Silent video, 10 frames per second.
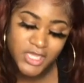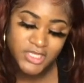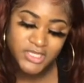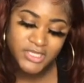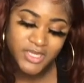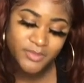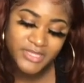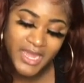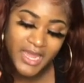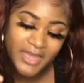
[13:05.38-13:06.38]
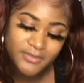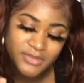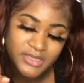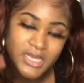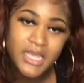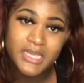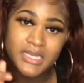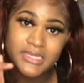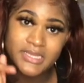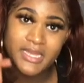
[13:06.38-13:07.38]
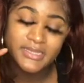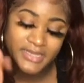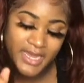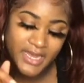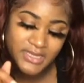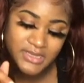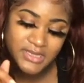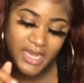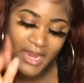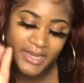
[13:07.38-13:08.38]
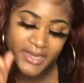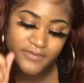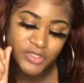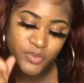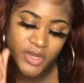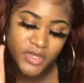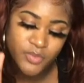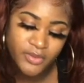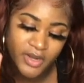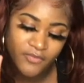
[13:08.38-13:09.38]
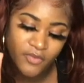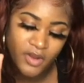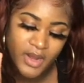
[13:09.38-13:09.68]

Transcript: Sometimes he says yes and gives you what you pray for,